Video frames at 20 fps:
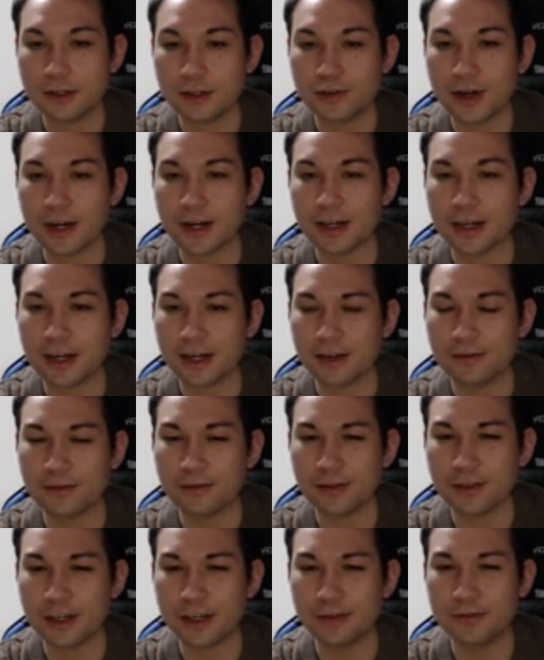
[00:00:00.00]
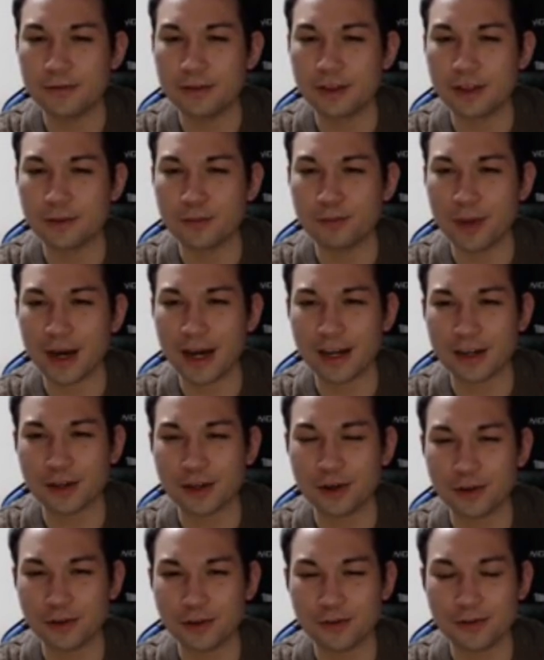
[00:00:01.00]
try to kind of leave the
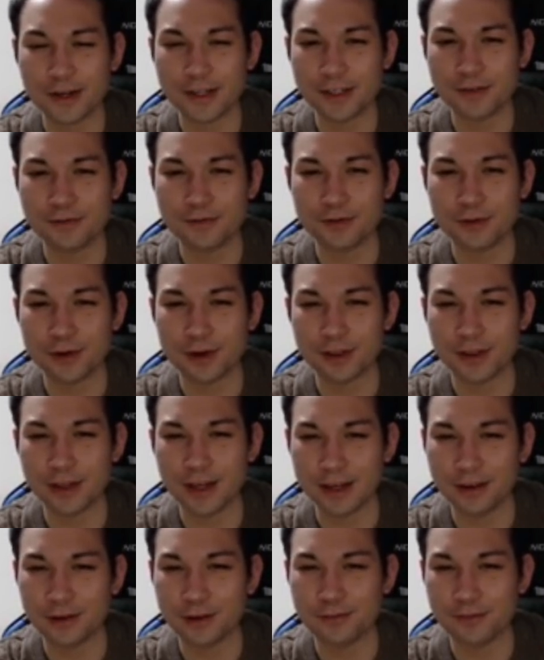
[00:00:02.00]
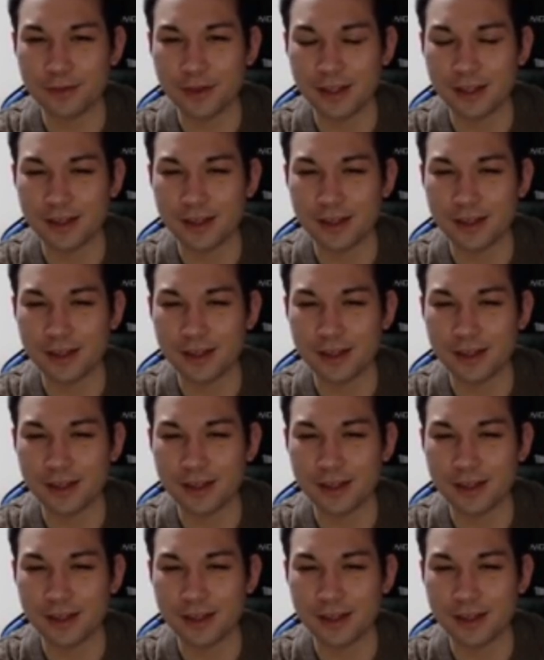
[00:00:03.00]
bad ko threats for later